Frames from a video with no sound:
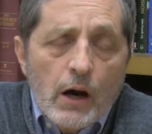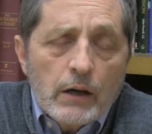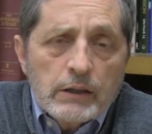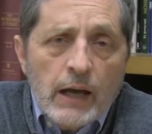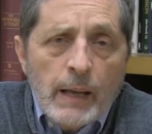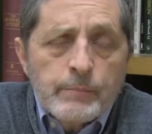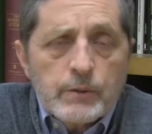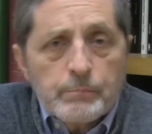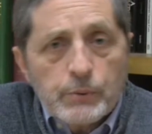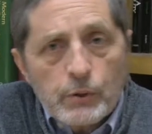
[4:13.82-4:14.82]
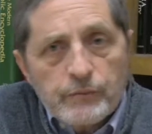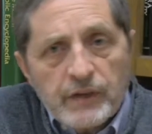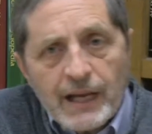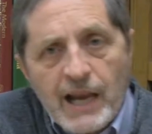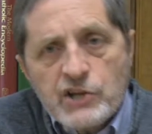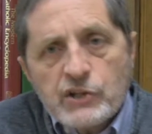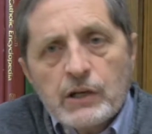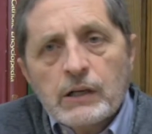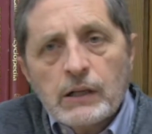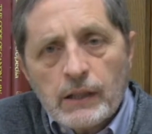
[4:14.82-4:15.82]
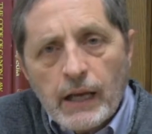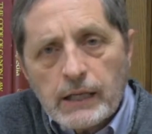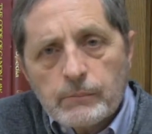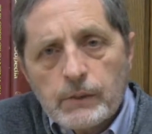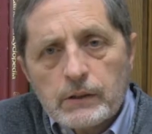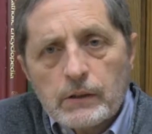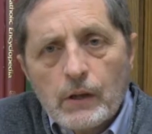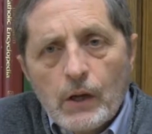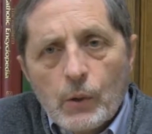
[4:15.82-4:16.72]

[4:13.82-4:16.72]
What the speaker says: are times of purification and enlightenment,